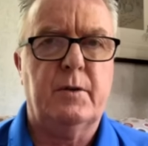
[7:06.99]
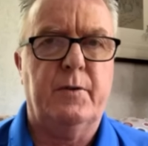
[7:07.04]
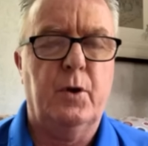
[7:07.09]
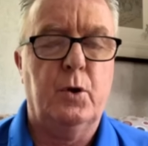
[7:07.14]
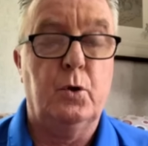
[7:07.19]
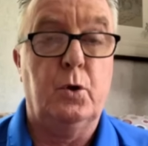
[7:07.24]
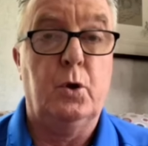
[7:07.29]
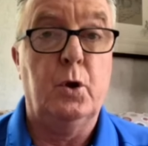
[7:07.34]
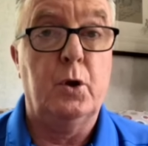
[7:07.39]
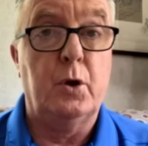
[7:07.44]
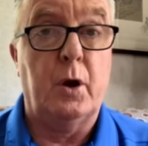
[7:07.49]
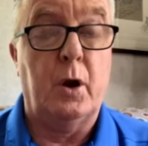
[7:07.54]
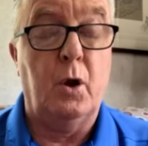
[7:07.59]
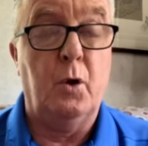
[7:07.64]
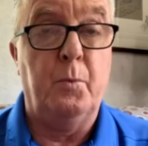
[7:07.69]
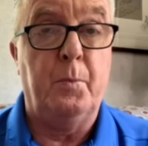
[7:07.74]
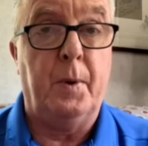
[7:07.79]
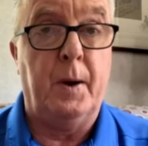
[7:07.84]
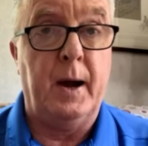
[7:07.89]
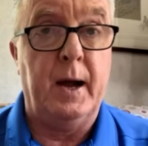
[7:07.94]
of how good or
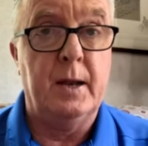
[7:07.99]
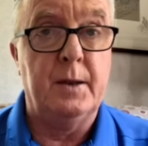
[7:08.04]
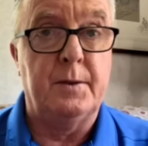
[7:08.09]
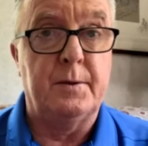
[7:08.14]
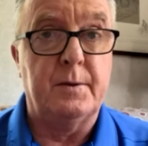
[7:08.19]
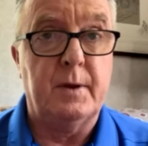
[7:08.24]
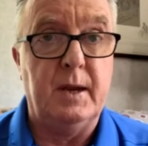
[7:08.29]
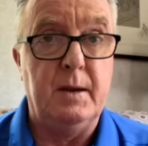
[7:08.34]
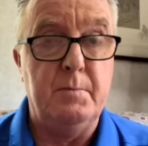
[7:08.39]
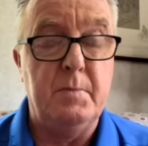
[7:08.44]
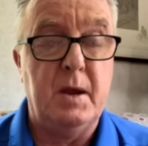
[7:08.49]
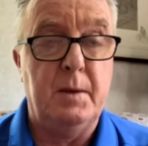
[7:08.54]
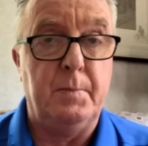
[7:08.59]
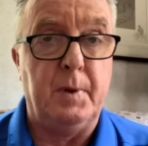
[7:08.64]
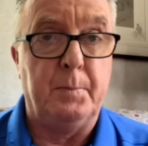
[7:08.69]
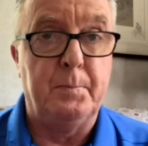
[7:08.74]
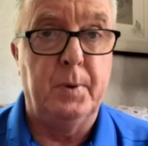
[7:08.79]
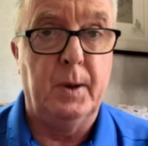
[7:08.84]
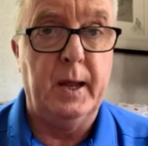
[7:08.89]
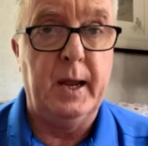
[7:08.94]
how bad he may
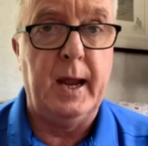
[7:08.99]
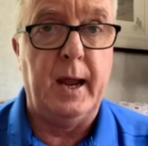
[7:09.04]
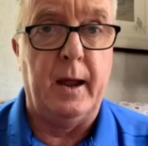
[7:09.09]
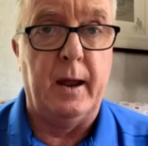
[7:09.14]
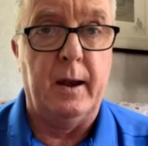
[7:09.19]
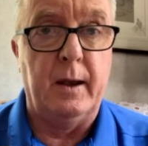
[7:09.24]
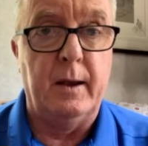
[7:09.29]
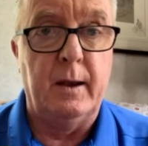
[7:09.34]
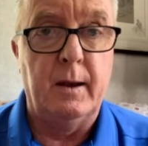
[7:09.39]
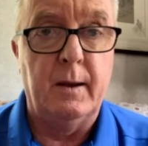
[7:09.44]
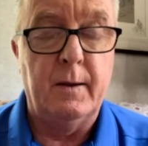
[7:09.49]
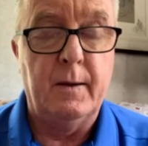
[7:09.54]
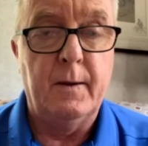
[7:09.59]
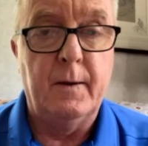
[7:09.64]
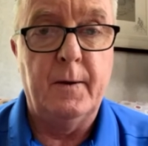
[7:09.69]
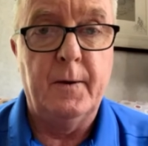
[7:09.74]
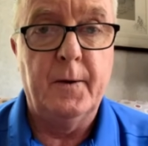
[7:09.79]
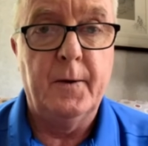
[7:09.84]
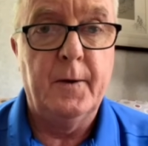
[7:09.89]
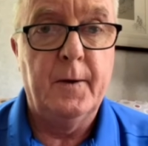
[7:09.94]
be playing,
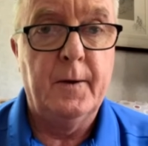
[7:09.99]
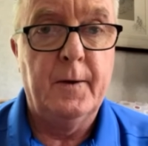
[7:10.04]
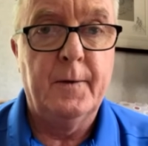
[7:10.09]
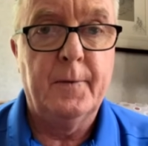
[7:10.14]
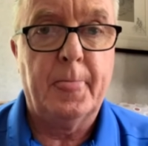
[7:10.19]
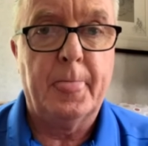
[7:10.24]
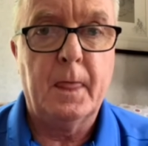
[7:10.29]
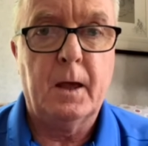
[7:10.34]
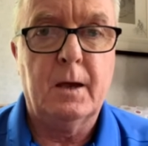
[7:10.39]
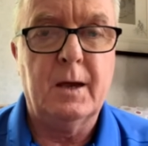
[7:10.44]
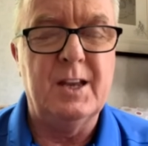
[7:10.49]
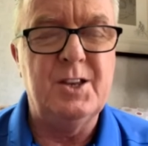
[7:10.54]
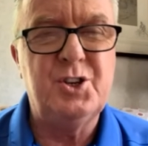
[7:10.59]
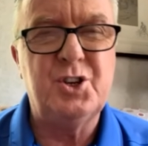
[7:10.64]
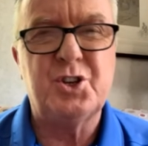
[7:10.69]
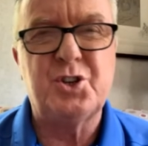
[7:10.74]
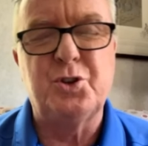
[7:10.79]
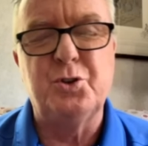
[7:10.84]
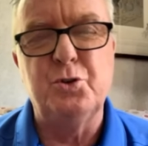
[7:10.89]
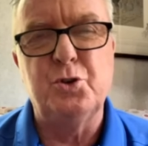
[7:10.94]
can
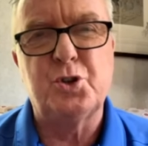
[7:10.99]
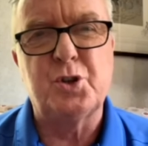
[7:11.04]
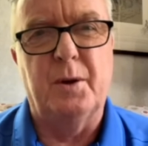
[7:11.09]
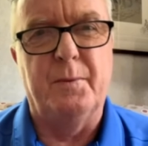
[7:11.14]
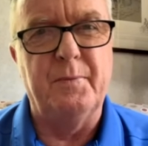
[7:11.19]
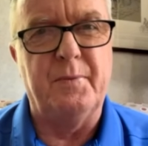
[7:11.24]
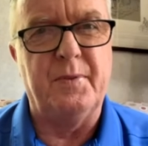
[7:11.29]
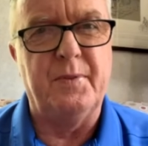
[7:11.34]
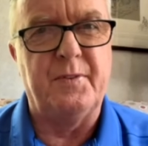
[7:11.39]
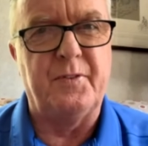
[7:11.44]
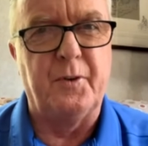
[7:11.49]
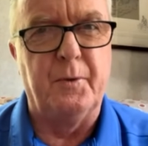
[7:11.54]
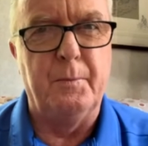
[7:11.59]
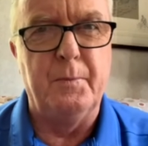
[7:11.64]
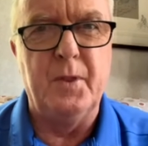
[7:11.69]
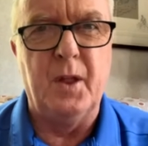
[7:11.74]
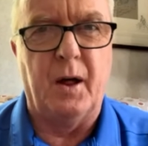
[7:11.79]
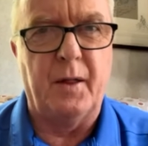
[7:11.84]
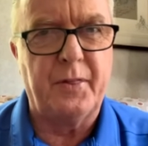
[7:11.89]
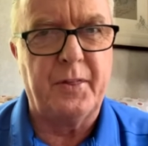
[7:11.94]
just do something
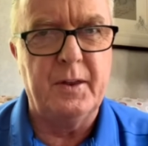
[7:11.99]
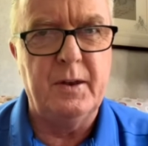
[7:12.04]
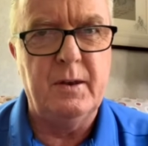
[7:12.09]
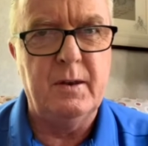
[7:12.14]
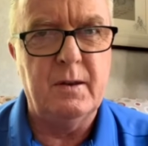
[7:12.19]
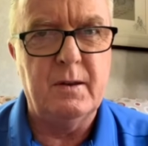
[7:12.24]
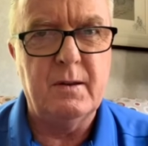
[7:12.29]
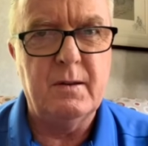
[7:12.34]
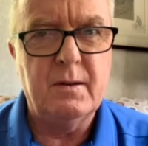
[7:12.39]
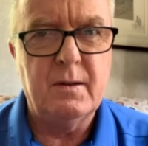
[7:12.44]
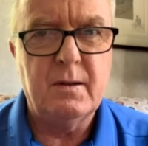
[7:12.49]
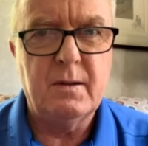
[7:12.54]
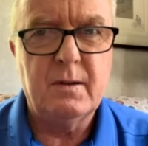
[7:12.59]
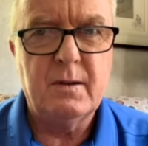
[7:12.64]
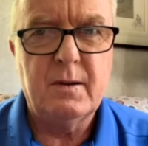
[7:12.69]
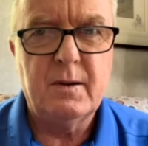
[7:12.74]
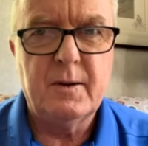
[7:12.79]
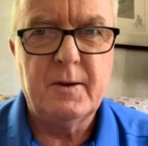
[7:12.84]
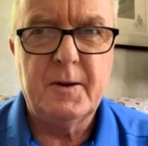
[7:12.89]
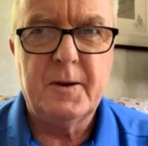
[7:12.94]
from nothing.
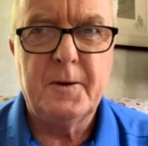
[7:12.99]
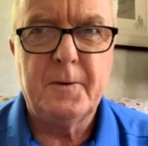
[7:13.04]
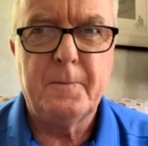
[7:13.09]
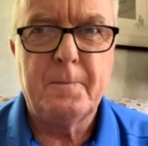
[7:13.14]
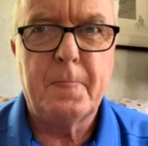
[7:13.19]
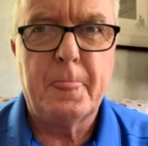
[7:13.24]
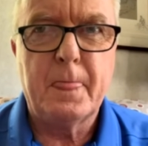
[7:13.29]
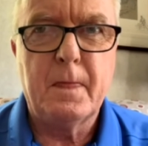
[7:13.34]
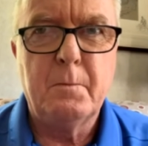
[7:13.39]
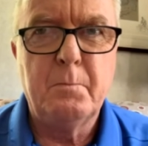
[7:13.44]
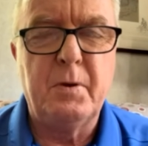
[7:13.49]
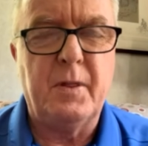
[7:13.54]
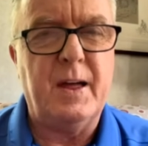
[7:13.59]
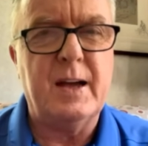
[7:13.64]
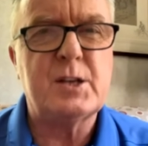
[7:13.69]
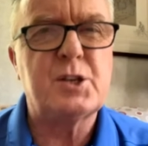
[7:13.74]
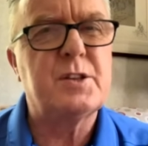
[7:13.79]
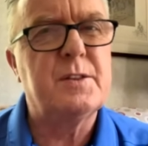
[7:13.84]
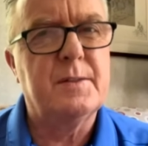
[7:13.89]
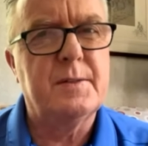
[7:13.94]

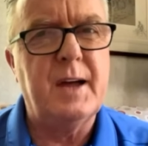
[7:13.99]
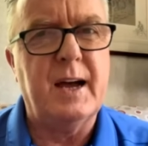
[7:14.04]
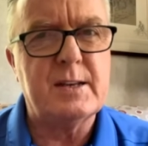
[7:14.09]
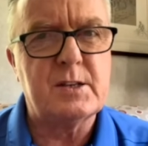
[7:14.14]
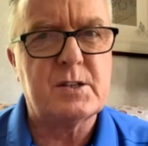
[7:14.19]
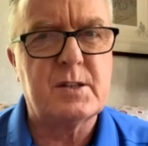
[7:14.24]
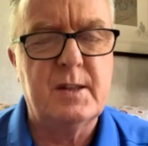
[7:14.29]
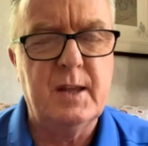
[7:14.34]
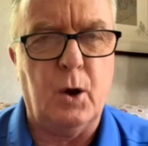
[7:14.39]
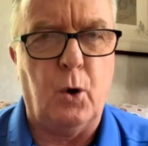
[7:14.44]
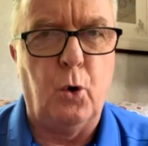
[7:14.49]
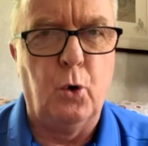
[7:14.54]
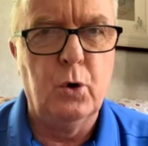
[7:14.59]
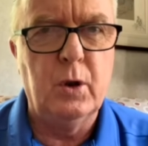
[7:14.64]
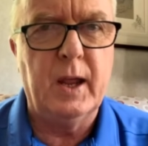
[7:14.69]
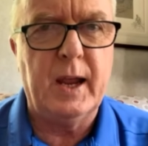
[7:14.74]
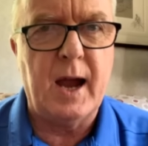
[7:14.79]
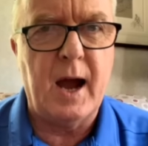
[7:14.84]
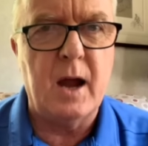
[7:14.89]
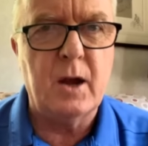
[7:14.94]
But that's the
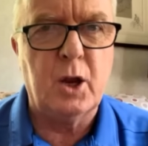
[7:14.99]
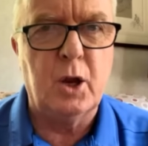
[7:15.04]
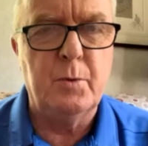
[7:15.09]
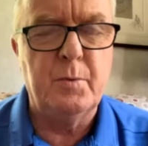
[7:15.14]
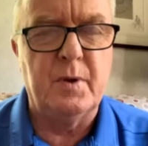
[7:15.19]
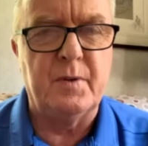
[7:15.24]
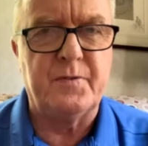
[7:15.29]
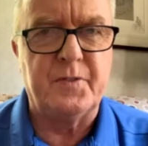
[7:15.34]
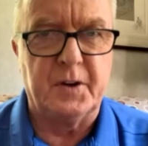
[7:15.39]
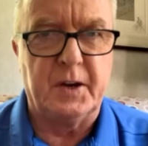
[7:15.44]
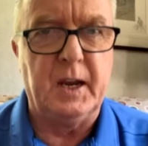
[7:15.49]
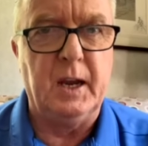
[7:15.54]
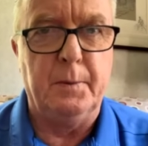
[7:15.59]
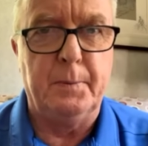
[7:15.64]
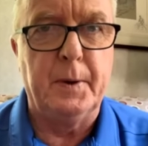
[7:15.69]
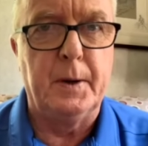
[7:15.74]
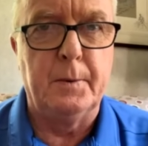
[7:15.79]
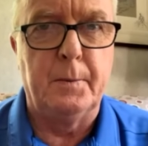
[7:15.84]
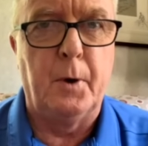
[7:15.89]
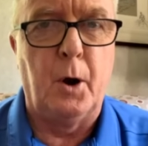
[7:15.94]
only argument for
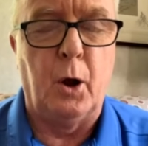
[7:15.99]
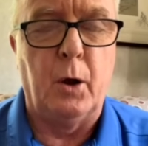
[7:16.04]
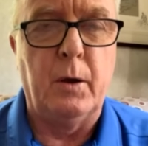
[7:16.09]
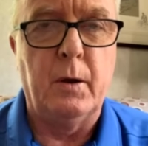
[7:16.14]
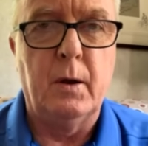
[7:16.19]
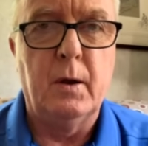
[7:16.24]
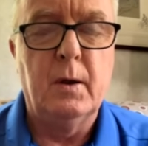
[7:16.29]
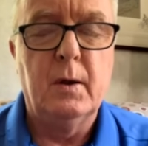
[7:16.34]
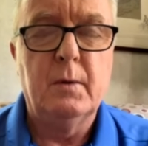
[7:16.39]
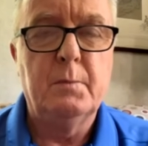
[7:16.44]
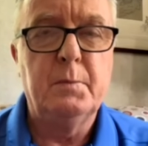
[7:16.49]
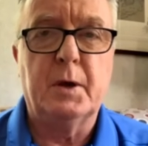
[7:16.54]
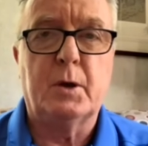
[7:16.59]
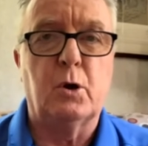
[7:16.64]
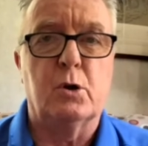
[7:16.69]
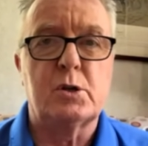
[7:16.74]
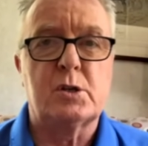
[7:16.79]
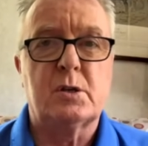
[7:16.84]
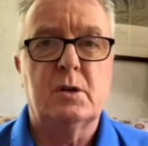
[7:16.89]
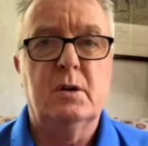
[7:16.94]
keeping him on.
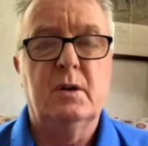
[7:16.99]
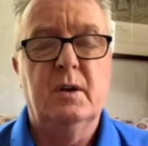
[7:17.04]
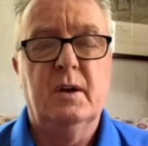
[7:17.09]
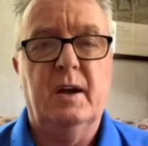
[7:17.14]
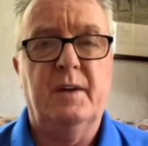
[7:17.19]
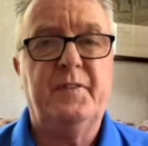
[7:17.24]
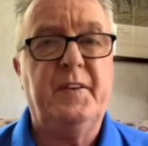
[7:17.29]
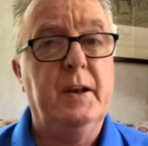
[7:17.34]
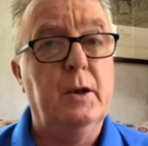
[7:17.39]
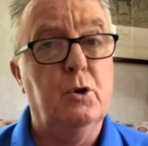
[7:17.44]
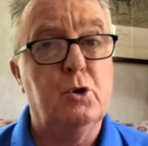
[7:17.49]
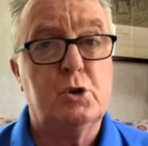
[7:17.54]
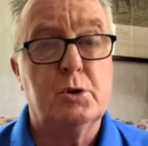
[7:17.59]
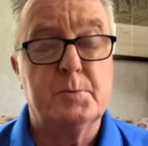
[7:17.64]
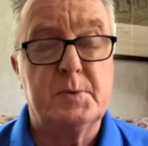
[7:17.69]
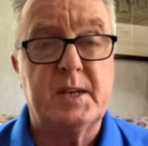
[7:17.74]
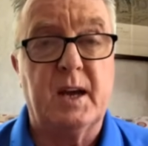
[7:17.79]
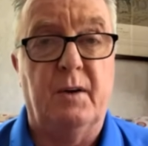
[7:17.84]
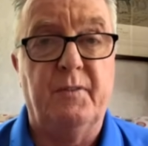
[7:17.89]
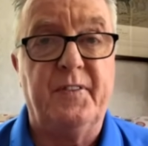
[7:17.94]
Because if he looks
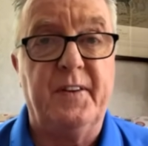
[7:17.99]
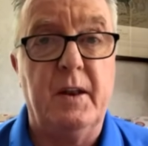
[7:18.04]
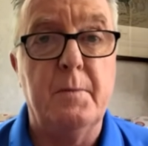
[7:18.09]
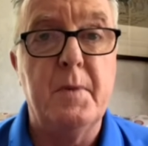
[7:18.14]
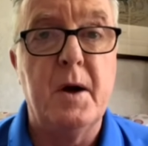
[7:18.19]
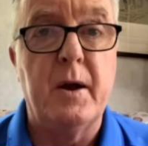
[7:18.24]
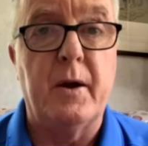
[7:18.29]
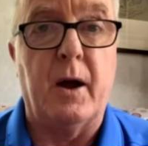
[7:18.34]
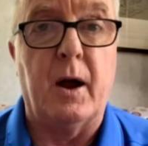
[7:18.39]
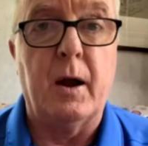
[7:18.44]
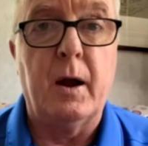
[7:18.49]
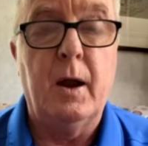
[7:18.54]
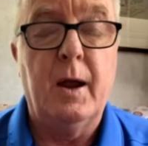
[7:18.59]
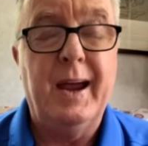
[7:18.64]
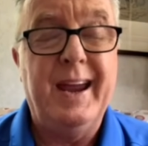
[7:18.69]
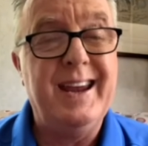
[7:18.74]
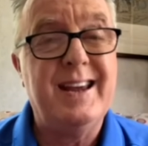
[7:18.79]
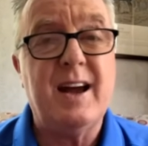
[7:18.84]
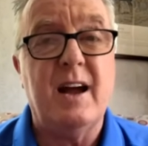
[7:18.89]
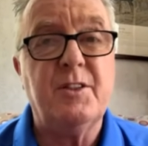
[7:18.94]
himself in the mirror,
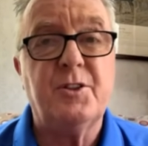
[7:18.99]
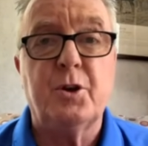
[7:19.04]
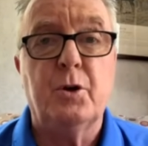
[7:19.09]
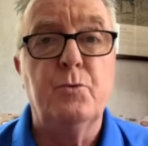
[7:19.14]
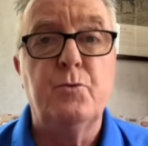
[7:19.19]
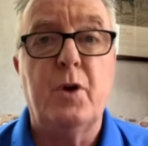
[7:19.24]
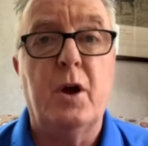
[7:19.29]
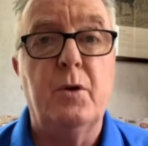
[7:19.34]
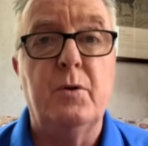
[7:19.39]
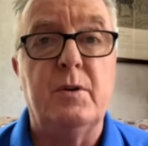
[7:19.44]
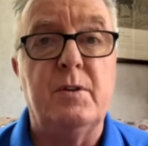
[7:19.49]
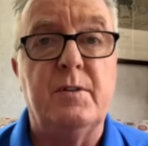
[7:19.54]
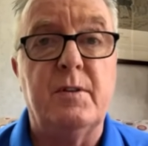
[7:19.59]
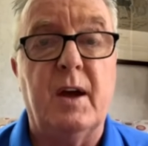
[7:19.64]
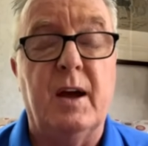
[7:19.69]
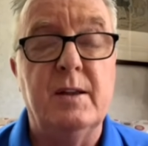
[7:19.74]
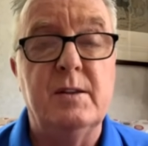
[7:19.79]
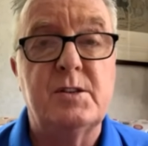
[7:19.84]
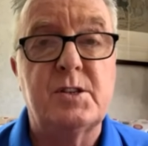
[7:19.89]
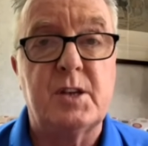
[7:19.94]
he can't turn around
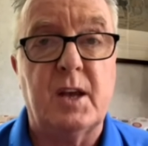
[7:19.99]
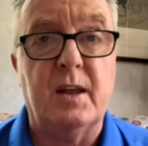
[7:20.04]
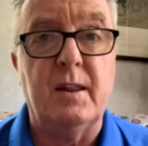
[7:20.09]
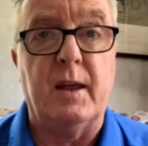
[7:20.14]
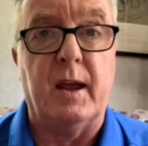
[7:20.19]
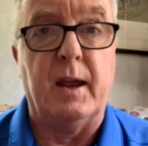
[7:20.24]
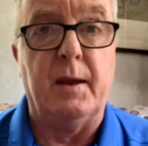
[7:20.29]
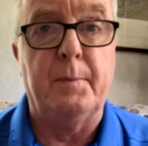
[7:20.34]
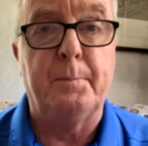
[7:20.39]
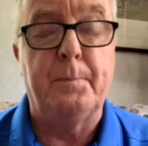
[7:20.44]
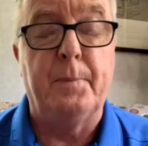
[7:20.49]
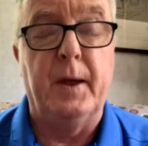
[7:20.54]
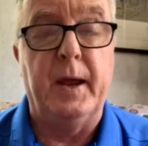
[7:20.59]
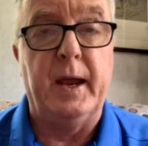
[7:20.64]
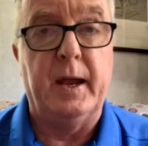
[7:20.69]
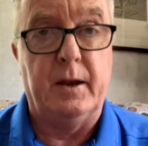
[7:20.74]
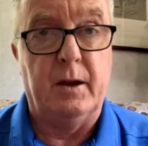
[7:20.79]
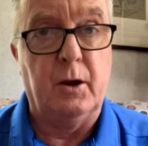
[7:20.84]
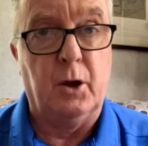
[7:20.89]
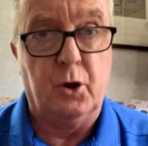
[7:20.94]
and say that
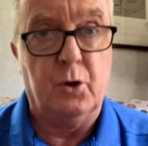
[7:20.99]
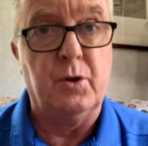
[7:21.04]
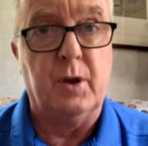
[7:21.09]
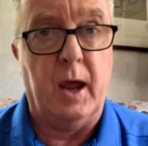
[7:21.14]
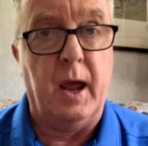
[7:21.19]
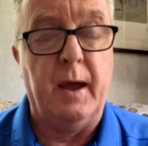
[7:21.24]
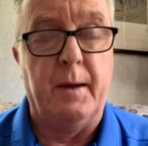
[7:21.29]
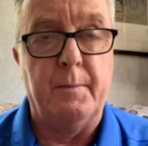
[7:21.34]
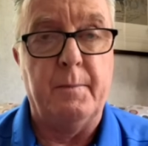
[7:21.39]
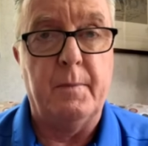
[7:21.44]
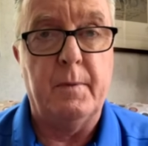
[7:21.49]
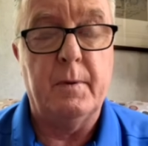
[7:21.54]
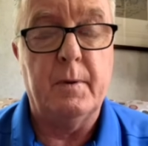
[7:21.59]
he had a good game.